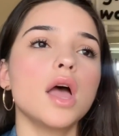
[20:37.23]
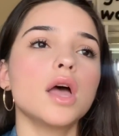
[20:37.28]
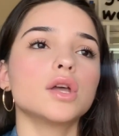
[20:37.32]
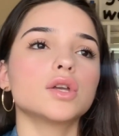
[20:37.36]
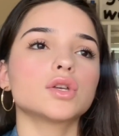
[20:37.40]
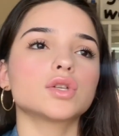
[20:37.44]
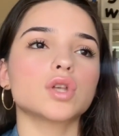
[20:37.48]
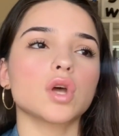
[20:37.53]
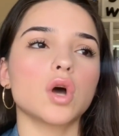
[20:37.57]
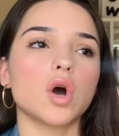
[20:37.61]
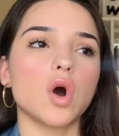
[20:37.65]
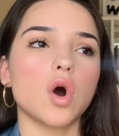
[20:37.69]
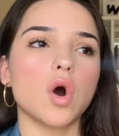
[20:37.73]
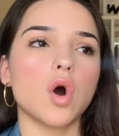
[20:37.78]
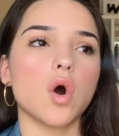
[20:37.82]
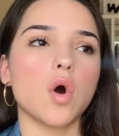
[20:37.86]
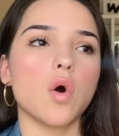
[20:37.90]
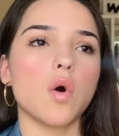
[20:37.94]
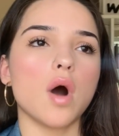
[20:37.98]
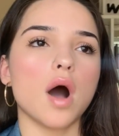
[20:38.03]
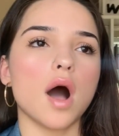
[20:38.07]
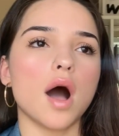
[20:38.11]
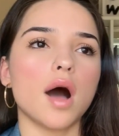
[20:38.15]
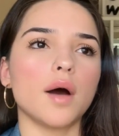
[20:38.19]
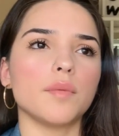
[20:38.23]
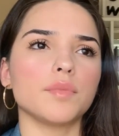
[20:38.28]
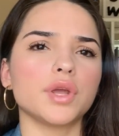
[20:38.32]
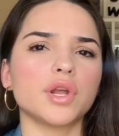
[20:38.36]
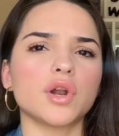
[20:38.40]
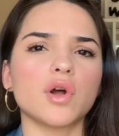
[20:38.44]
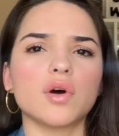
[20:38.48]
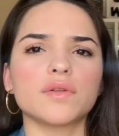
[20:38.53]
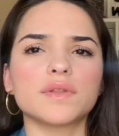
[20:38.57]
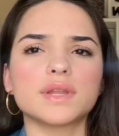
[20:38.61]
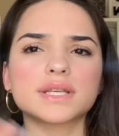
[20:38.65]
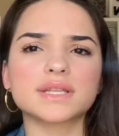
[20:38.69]
So, you
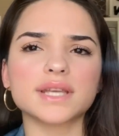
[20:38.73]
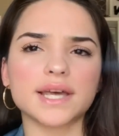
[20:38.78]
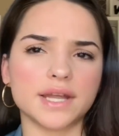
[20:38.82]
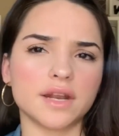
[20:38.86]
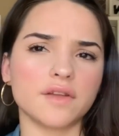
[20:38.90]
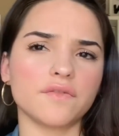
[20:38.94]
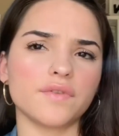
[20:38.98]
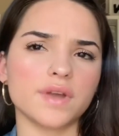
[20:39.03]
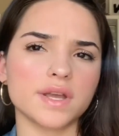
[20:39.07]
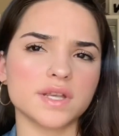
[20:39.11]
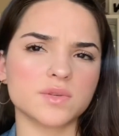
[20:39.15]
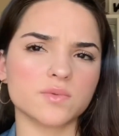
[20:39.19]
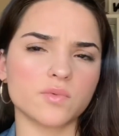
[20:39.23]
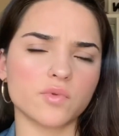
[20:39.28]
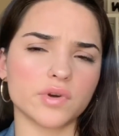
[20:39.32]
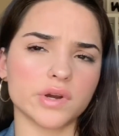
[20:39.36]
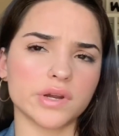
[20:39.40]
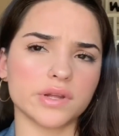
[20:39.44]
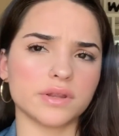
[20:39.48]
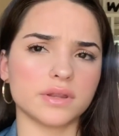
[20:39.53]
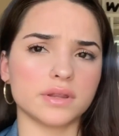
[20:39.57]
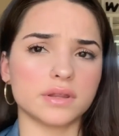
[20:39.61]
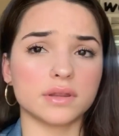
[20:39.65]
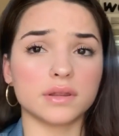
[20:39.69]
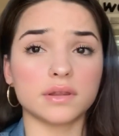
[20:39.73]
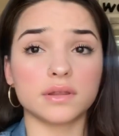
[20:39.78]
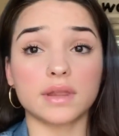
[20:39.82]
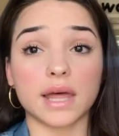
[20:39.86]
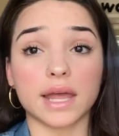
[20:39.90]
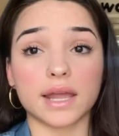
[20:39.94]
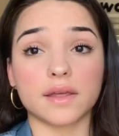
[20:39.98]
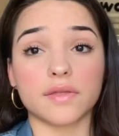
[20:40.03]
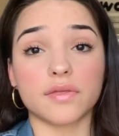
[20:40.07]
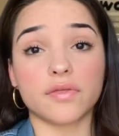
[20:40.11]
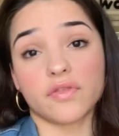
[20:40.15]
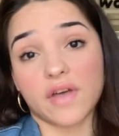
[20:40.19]
know, and the side effects weren't
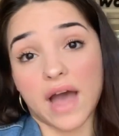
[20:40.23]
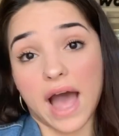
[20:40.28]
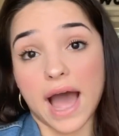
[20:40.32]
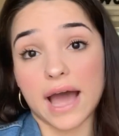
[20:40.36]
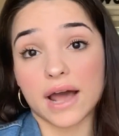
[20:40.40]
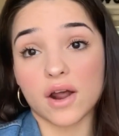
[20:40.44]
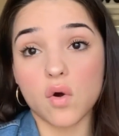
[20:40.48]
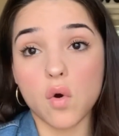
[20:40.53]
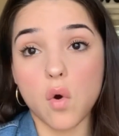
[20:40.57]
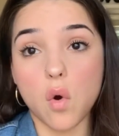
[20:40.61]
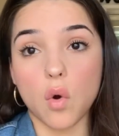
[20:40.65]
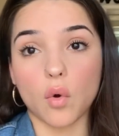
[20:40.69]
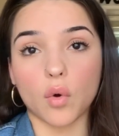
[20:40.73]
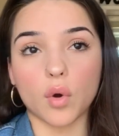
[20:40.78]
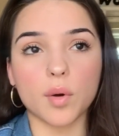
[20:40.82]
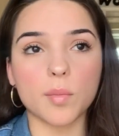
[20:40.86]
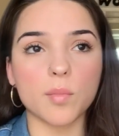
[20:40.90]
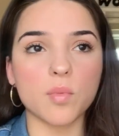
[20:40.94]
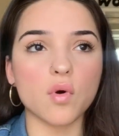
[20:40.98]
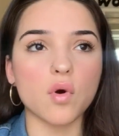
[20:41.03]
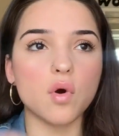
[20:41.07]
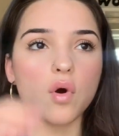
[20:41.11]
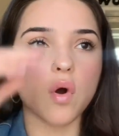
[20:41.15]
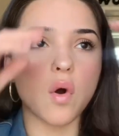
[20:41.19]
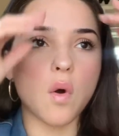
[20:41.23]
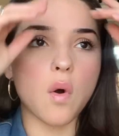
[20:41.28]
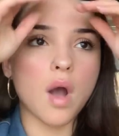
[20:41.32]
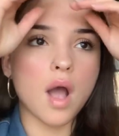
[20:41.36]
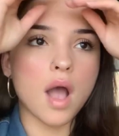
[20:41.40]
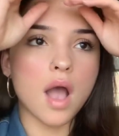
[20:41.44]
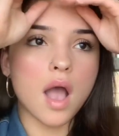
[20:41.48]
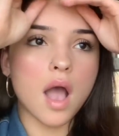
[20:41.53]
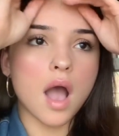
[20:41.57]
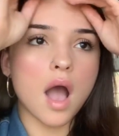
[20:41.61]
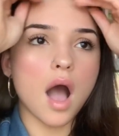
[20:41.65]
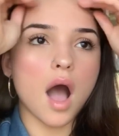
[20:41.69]
like that horrible.
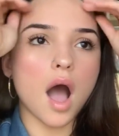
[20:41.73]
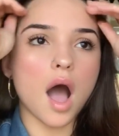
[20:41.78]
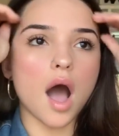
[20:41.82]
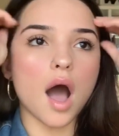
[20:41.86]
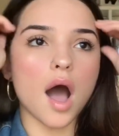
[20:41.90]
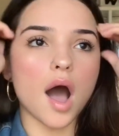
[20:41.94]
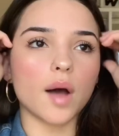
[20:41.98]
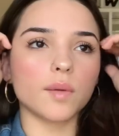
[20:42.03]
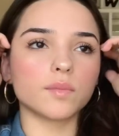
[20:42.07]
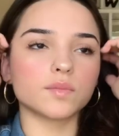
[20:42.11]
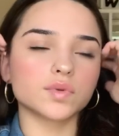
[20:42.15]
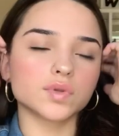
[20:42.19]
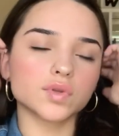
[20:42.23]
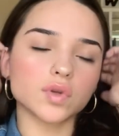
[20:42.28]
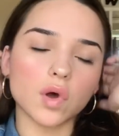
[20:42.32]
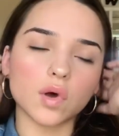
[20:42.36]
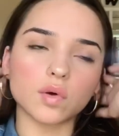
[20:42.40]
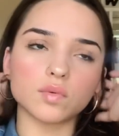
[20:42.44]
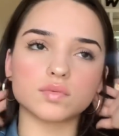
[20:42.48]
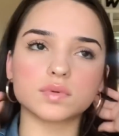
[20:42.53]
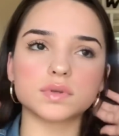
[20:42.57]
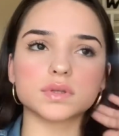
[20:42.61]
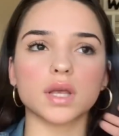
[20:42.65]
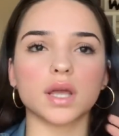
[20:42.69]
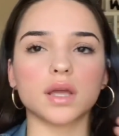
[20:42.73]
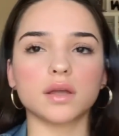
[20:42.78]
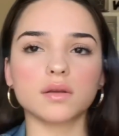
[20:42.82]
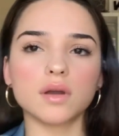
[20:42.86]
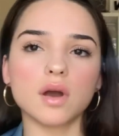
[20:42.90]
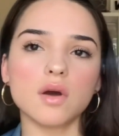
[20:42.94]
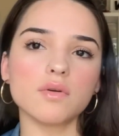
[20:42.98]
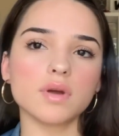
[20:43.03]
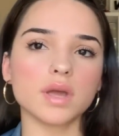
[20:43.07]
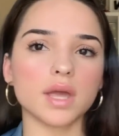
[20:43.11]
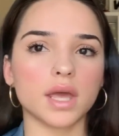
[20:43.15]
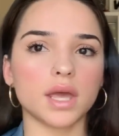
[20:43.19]
So I was
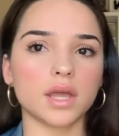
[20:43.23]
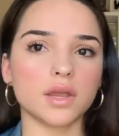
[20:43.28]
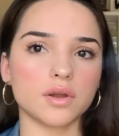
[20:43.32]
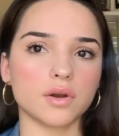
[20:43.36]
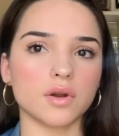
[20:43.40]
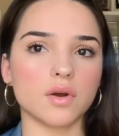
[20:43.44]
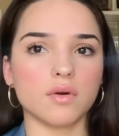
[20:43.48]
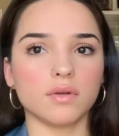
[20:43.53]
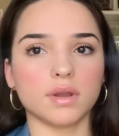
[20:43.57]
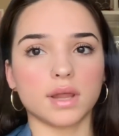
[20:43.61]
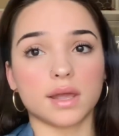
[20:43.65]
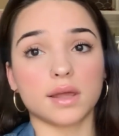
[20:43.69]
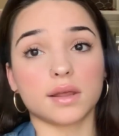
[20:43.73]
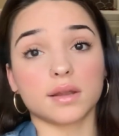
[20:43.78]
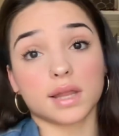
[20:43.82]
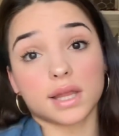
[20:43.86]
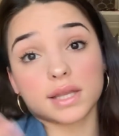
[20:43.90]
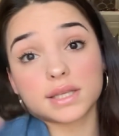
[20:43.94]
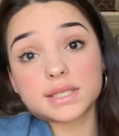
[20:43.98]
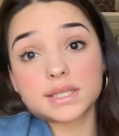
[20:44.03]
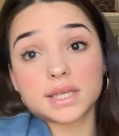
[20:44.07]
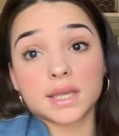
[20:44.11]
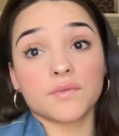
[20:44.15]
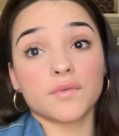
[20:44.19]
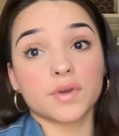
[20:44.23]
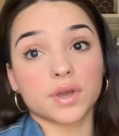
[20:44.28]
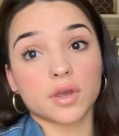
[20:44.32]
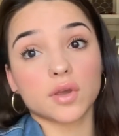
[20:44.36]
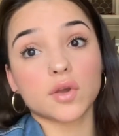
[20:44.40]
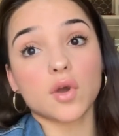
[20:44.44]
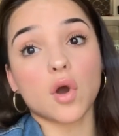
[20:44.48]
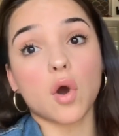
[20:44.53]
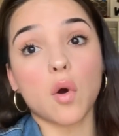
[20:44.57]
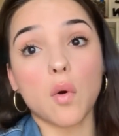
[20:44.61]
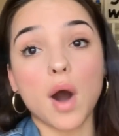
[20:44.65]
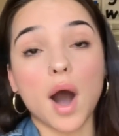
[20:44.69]
like, okay, you know, like, let's see if we
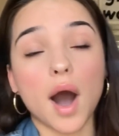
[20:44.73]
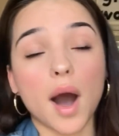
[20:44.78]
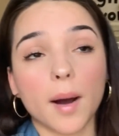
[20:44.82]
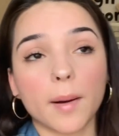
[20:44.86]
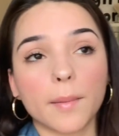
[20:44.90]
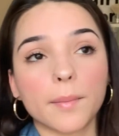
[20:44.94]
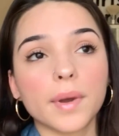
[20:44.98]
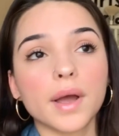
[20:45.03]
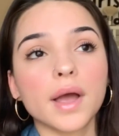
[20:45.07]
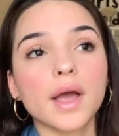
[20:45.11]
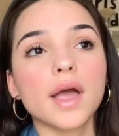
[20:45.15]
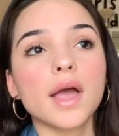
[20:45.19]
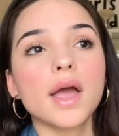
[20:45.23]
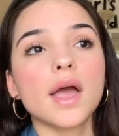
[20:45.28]
can go up.